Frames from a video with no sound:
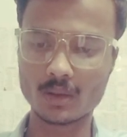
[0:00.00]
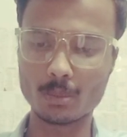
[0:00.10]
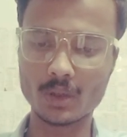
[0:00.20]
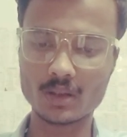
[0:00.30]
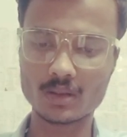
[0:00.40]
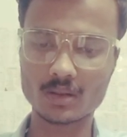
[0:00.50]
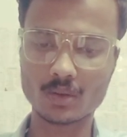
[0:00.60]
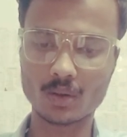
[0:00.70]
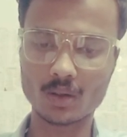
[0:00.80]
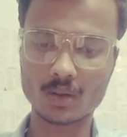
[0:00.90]
Maize is
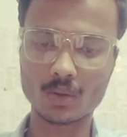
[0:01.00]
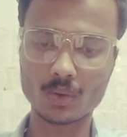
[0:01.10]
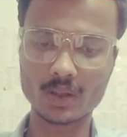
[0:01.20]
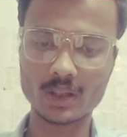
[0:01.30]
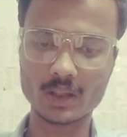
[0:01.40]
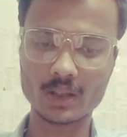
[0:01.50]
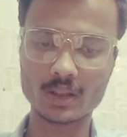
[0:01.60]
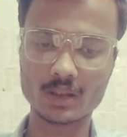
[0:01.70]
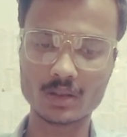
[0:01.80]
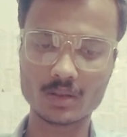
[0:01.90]
called corn here.
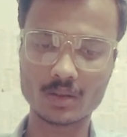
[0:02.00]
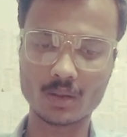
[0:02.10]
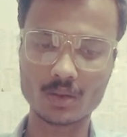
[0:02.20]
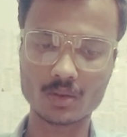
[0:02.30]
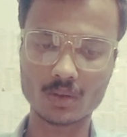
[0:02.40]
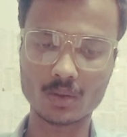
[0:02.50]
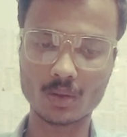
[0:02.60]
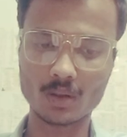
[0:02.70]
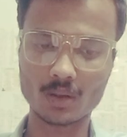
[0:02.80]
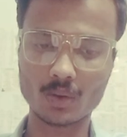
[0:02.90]
It is also
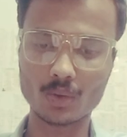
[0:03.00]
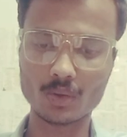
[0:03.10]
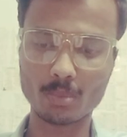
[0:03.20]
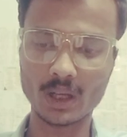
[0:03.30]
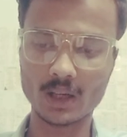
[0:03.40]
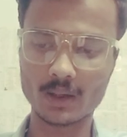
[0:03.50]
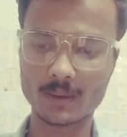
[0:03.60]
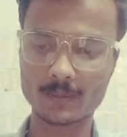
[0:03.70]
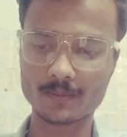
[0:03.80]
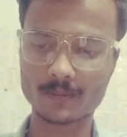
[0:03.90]
called corn belt.
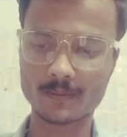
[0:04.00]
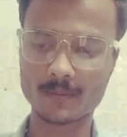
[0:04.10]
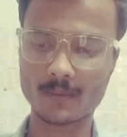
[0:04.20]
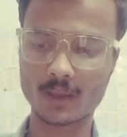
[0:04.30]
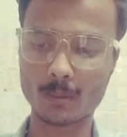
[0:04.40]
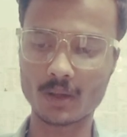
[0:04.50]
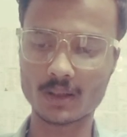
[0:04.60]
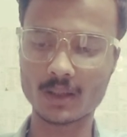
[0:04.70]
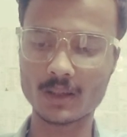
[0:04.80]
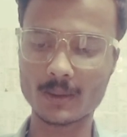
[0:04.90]

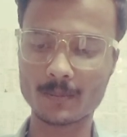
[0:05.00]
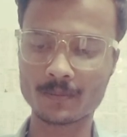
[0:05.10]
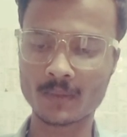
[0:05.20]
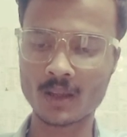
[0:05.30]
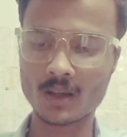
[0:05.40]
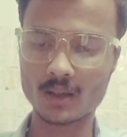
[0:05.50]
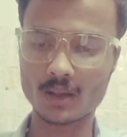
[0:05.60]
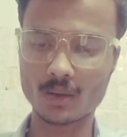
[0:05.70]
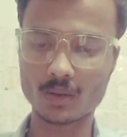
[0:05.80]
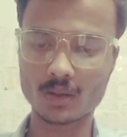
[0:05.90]
Number 10.
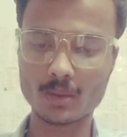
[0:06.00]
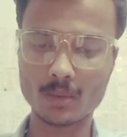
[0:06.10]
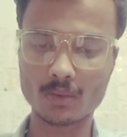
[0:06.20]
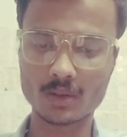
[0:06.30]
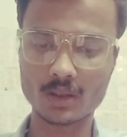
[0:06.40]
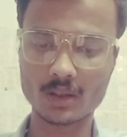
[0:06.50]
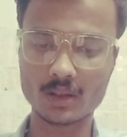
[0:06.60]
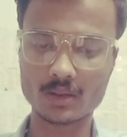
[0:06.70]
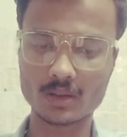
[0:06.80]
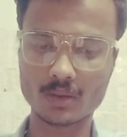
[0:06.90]
The Rocky Mountain
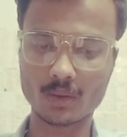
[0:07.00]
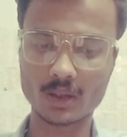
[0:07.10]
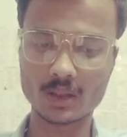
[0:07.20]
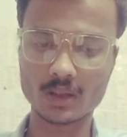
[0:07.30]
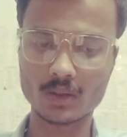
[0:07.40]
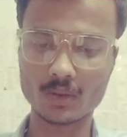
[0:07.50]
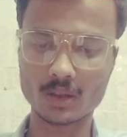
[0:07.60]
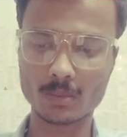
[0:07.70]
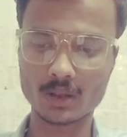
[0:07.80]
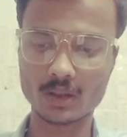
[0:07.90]
Range is located in North
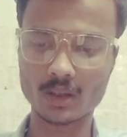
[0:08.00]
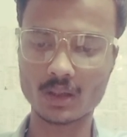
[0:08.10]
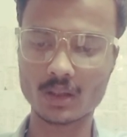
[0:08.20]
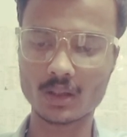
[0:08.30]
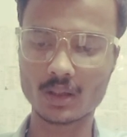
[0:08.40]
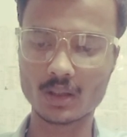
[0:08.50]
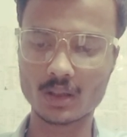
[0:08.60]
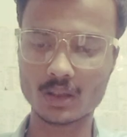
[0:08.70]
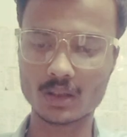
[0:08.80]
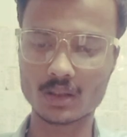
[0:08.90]
America.
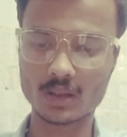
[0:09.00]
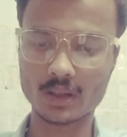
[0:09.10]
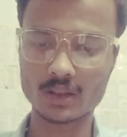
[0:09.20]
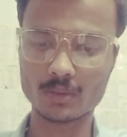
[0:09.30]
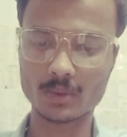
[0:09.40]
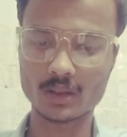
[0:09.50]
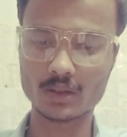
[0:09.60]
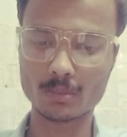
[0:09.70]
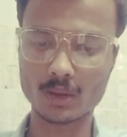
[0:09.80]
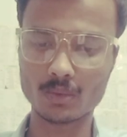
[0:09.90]
Its highest peak
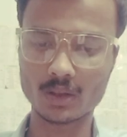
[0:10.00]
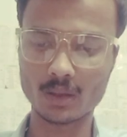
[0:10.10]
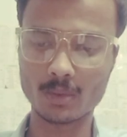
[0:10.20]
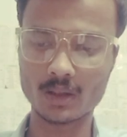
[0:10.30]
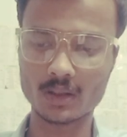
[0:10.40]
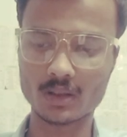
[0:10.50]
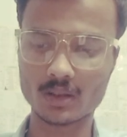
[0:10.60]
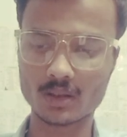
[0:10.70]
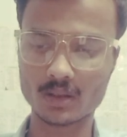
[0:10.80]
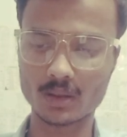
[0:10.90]
is Mount Elbert.
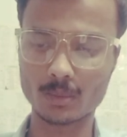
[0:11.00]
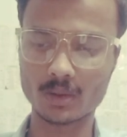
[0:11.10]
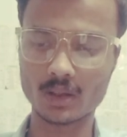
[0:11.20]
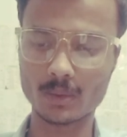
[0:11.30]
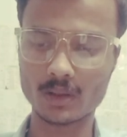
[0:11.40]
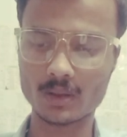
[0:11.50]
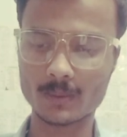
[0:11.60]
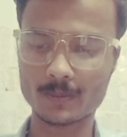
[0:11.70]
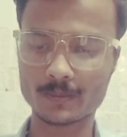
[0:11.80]
Number 11.